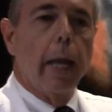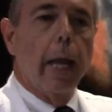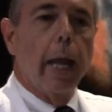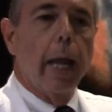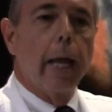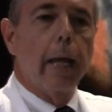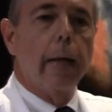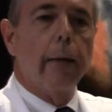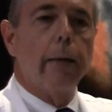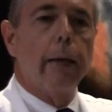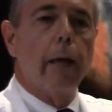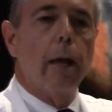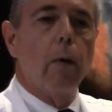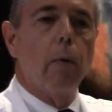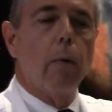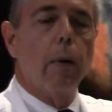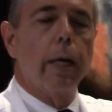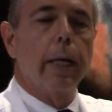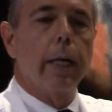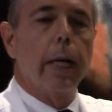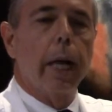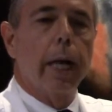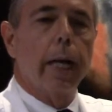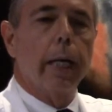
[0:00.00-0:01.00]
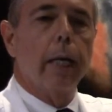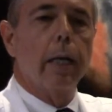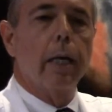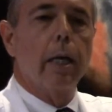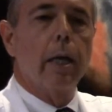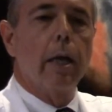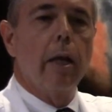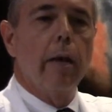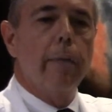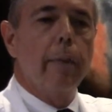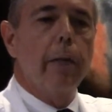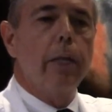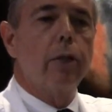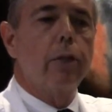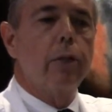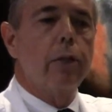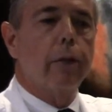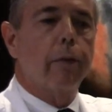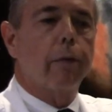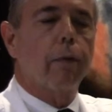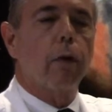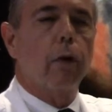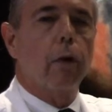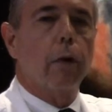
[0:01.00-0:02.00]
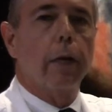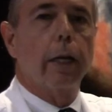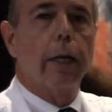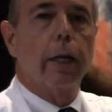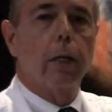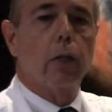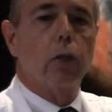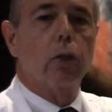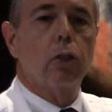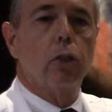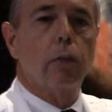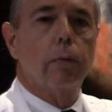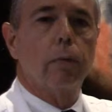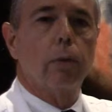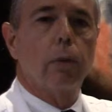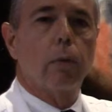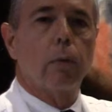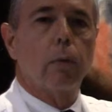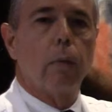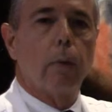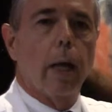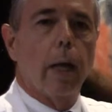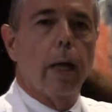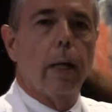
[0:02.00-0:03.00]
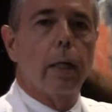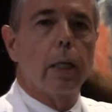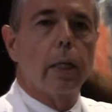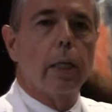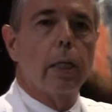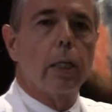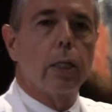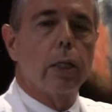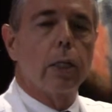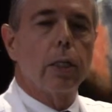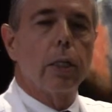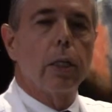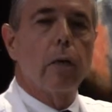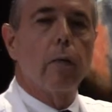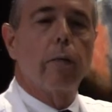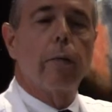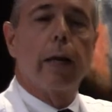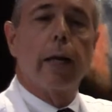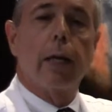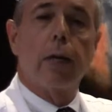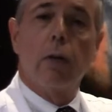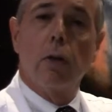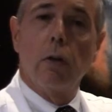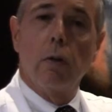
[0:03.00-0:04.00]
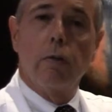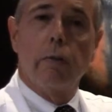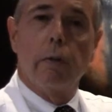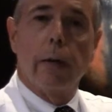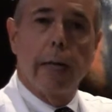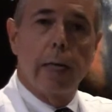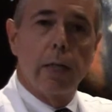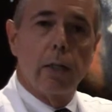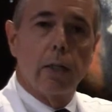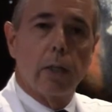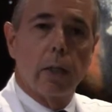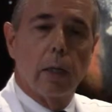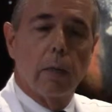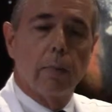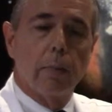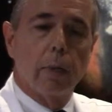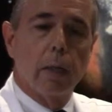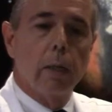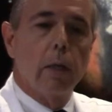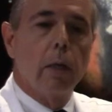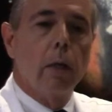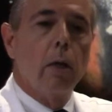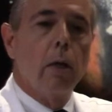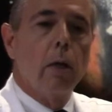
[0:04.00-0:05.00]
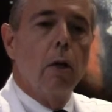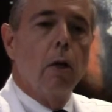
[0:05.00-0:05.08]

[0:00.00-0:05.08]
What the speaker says: and that way I can image different layers of your retina to see, if I do find something,